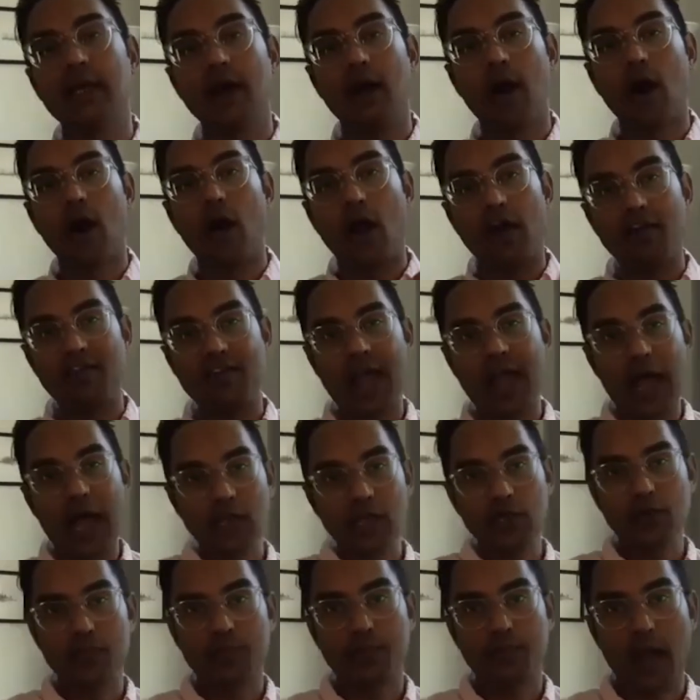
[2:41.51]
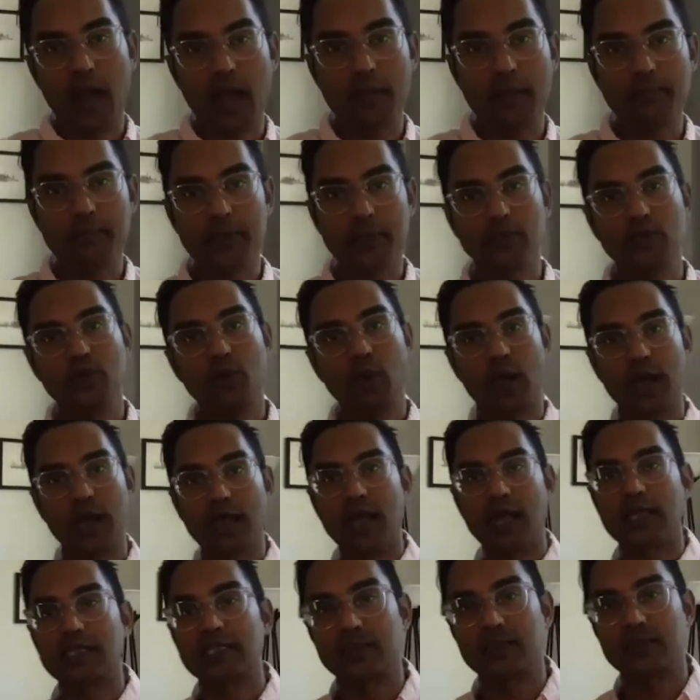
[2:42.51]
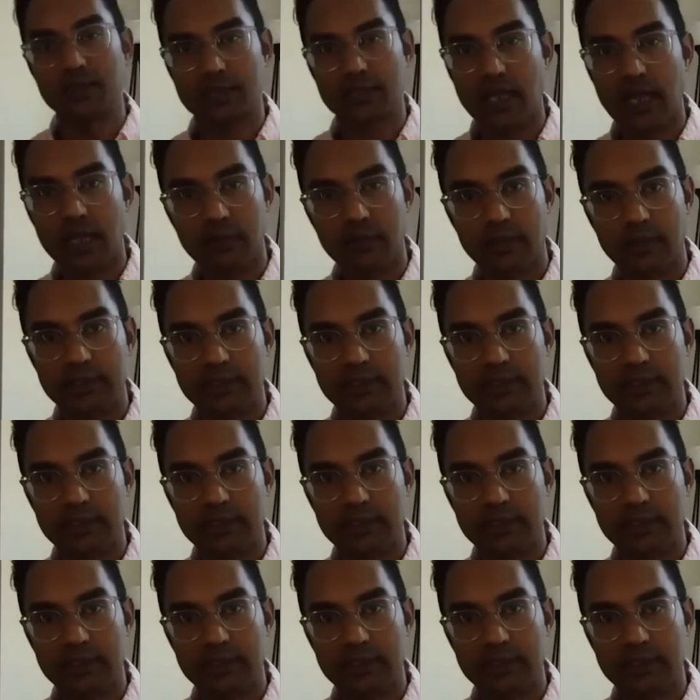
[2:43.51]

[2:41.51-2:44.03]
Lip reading: our value prop to our customer segment?